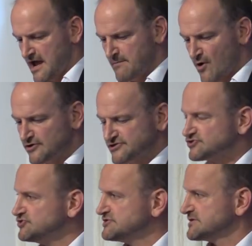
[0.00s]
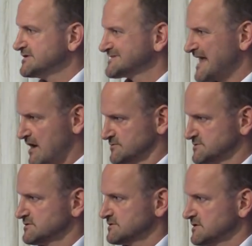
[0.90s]
in politics you need to learn to
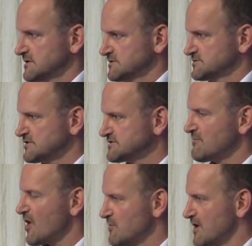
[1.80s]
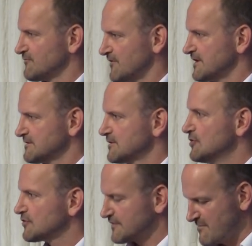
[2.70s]
count. Don't take my word for it.
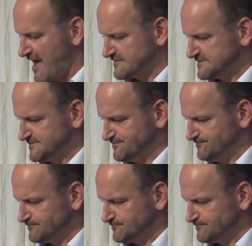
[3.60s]
Look at the maths.